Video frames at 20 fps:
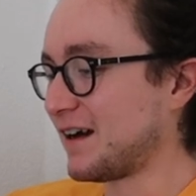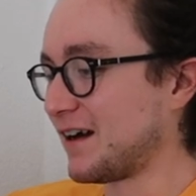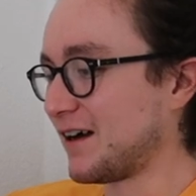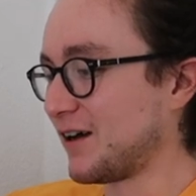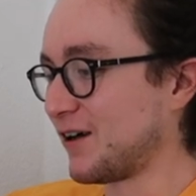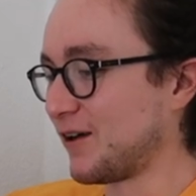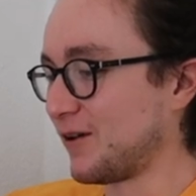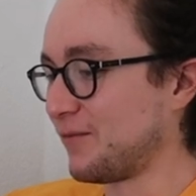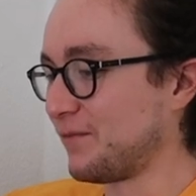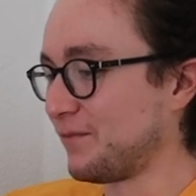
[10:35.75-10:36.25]

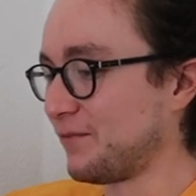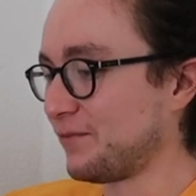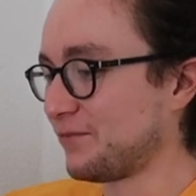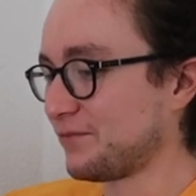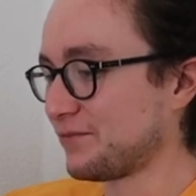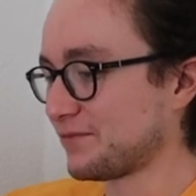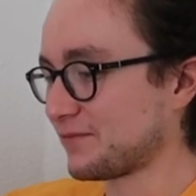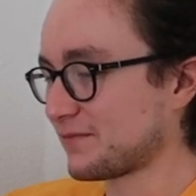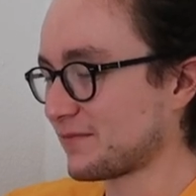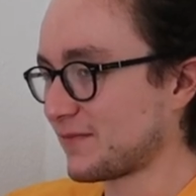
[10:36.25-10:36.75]
Um,
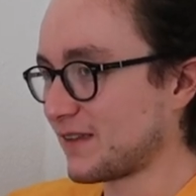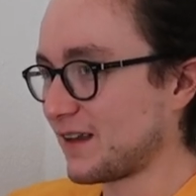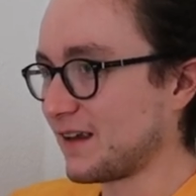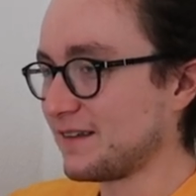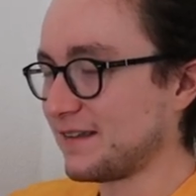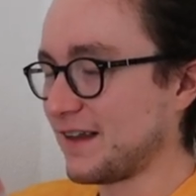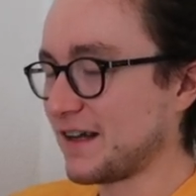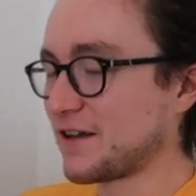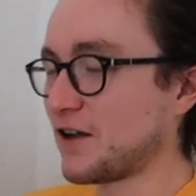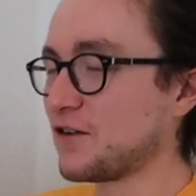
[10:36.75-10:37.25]

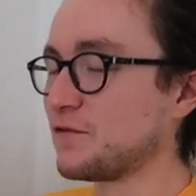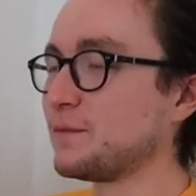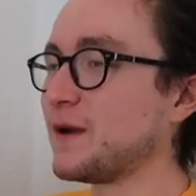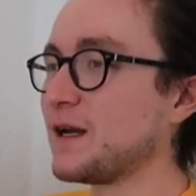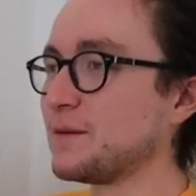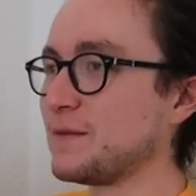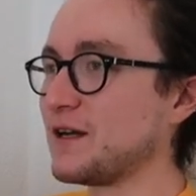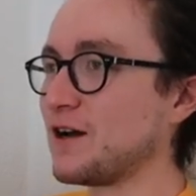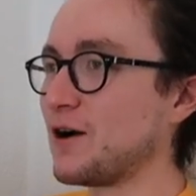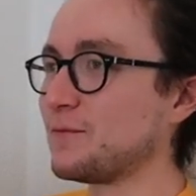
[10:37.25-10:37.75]
that kind of
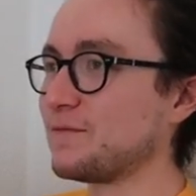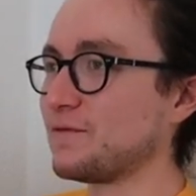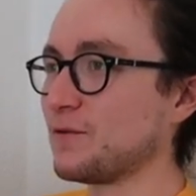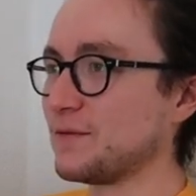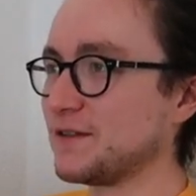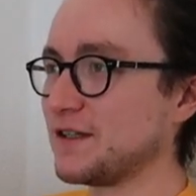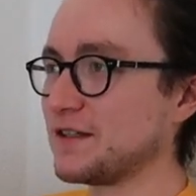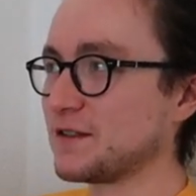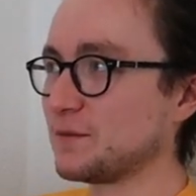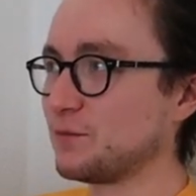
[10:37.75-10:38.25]
picked me up
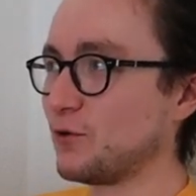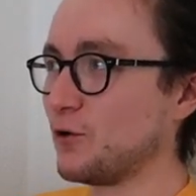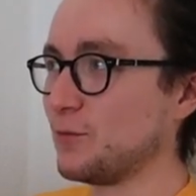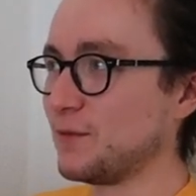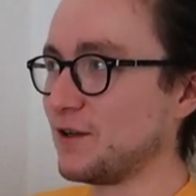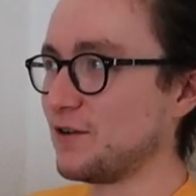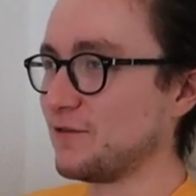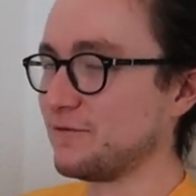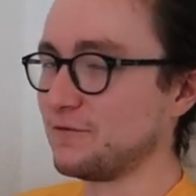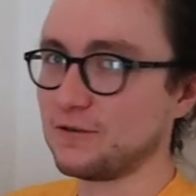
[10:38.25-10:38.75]
from the
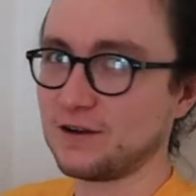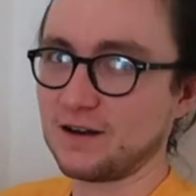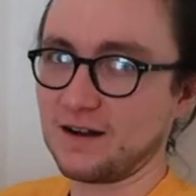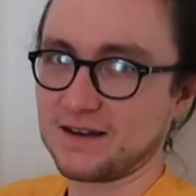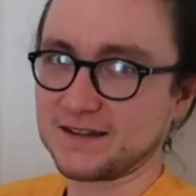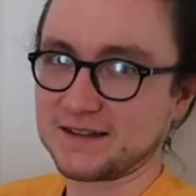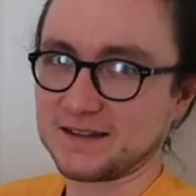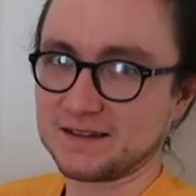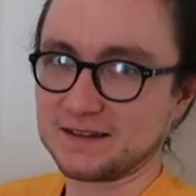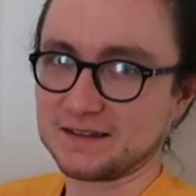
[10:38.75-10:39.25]
disappointment of
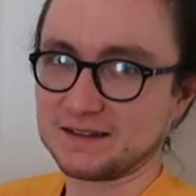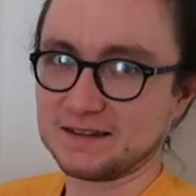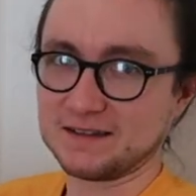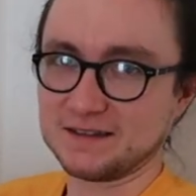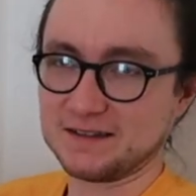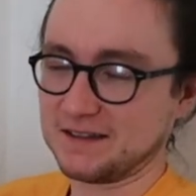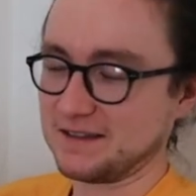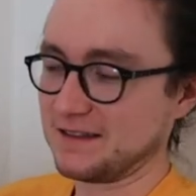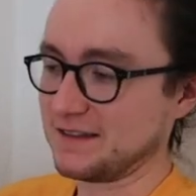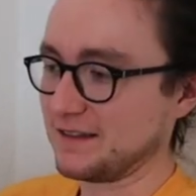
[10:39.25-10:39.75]
realizing
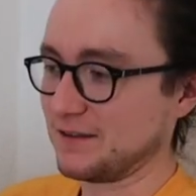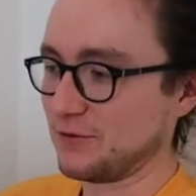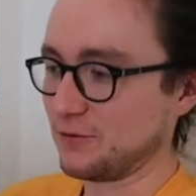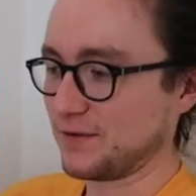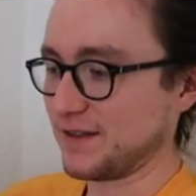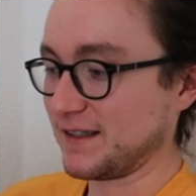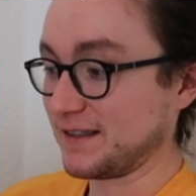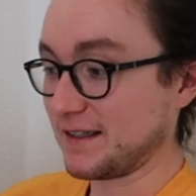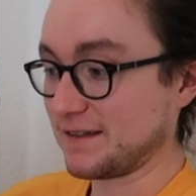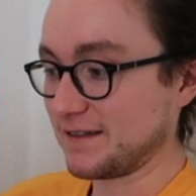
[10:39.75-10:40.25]
that it, or
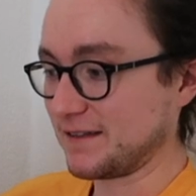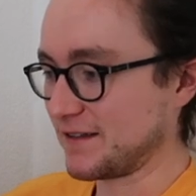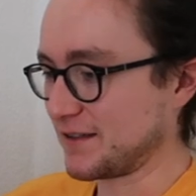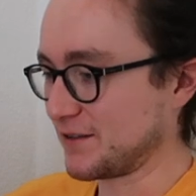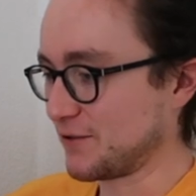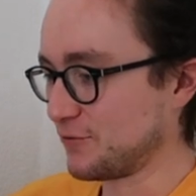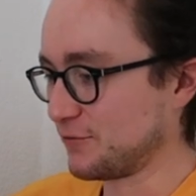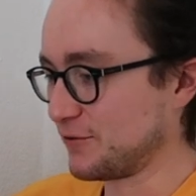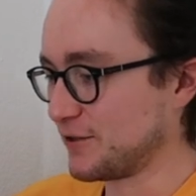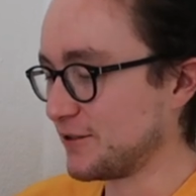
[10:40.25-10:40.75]
thinking that
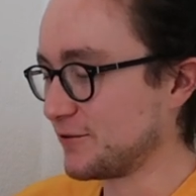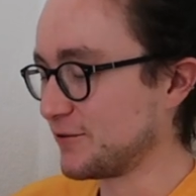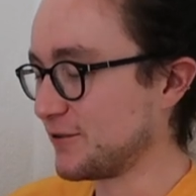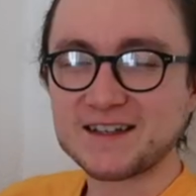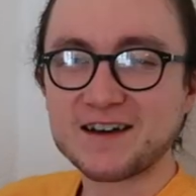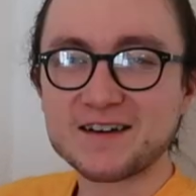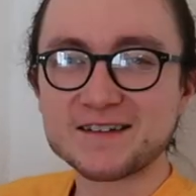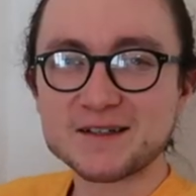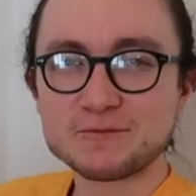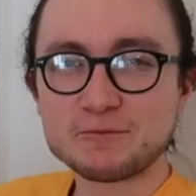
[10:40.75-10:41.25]
it's not real.
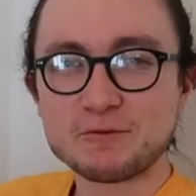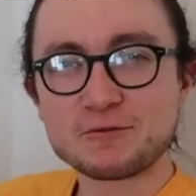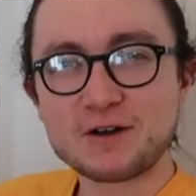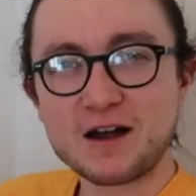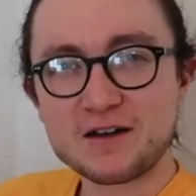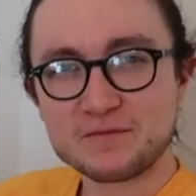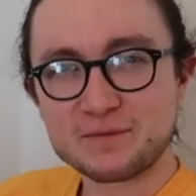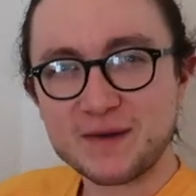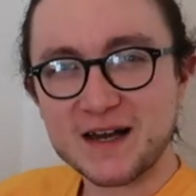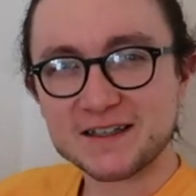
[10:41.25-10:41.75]
Yeah, I think we were
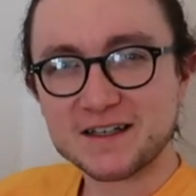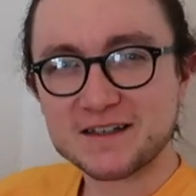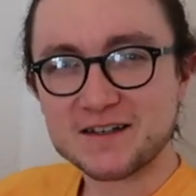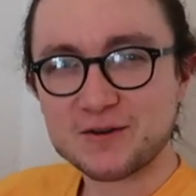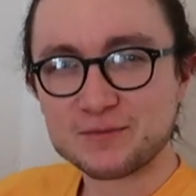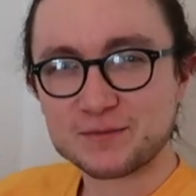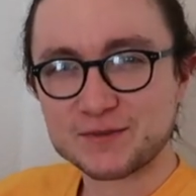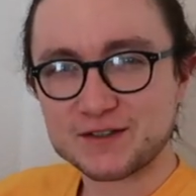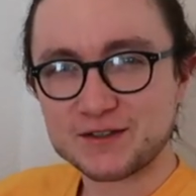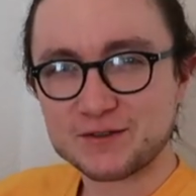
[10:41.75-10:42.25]
kind of packing
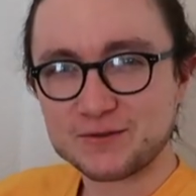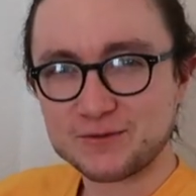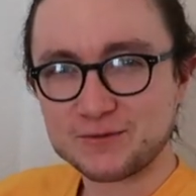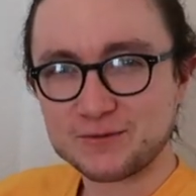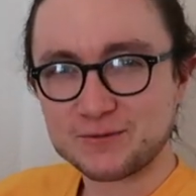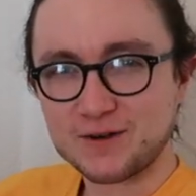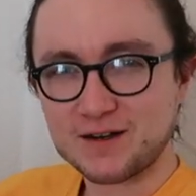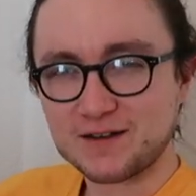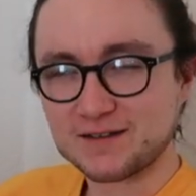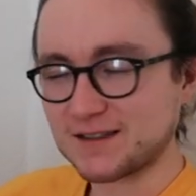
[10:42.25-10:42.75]
up
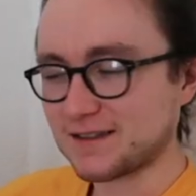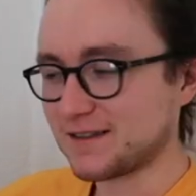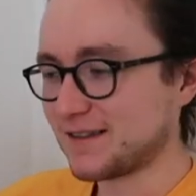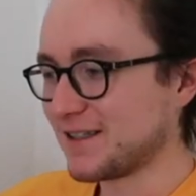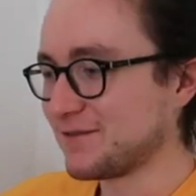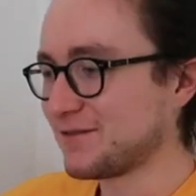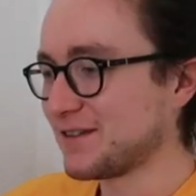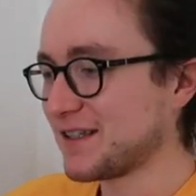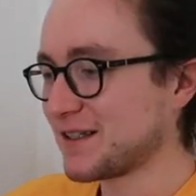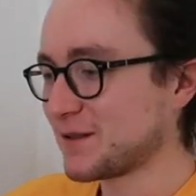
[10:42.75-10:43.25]
to, uh, to
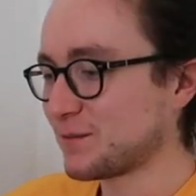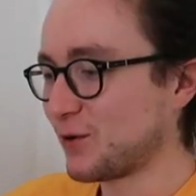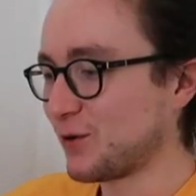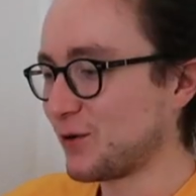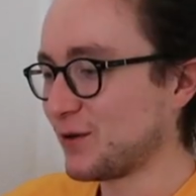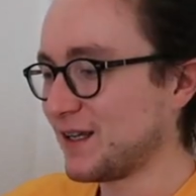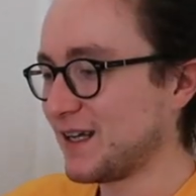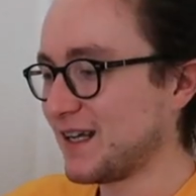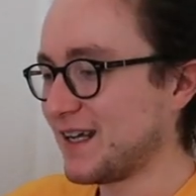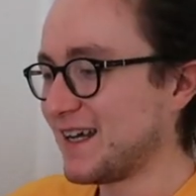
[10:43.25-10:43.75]
leave at this
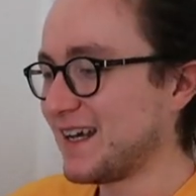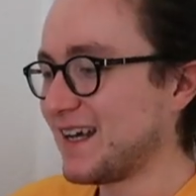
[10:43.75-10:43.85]
point.